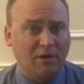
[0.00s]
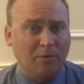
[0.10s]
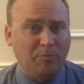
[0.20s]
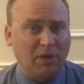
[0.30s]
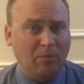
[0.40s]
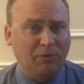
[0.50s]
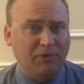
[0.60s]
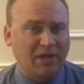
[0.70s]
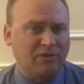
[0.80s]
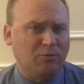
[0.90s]
be able to
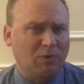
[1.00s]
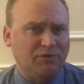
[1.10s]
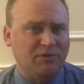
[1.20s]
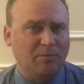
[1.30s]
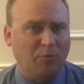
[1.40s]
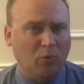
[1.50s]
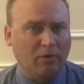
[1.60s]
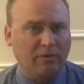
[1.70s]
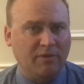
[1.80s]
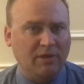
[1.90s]
get to what's the
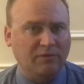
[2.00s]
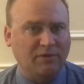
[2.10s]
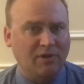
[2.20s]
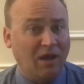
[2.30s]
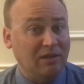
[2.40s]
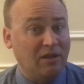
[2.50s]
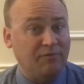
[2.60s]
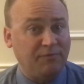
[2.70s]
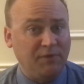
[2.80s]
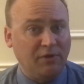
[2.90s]
important things and not let
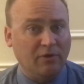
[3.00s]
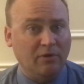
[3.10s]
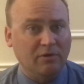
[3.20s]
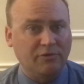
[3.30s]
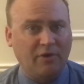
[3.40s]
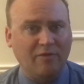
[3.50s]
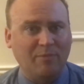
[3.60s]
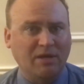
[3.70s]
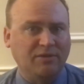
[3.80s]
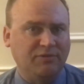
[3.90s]
fear drive
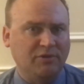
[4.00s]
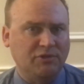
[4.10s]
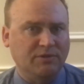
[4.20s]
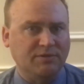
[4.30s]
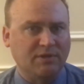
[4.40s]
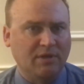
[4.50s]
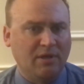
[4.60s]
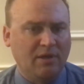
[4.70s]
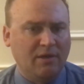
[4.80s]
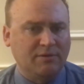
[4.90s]
my decisions.
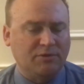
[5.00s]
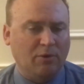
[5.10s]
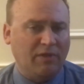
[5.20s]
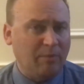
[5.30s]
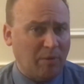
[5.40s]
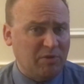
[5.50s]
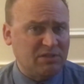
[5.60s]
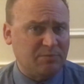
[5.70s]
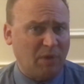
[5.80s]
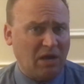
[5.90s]
So I think my
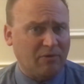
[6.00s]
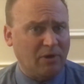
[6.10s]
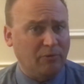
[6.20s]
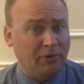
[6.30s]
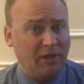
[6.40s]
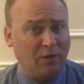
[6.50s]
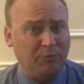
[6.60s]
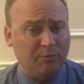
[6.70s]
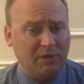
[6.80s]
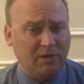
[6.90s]
business background really
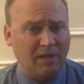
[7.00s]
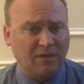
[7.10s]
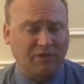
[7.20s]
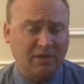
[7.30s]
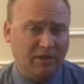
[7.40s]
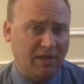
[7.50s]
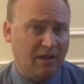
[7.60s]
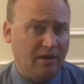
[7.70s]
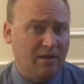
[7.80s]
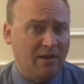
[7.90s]
helps me. And as I
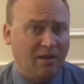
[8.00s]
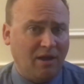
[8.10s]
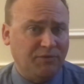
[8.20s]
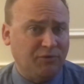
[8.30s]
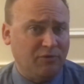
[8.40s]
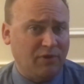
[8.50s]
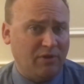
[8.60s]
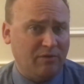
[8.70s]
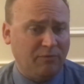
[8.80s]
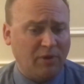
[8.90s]
indicated, I've
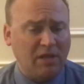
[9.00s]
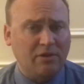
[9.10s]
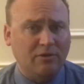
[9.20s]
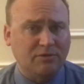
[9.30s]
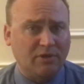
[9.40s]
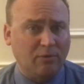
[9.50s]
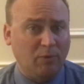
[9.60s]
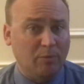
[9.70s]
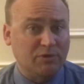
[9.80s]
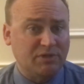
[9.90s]
served for 8 years on the
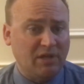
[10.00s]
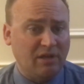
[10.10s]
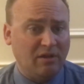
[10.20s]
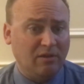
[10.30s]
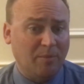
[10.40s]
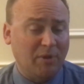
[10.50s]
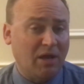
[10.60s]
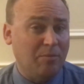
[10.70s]
Weber State Alumni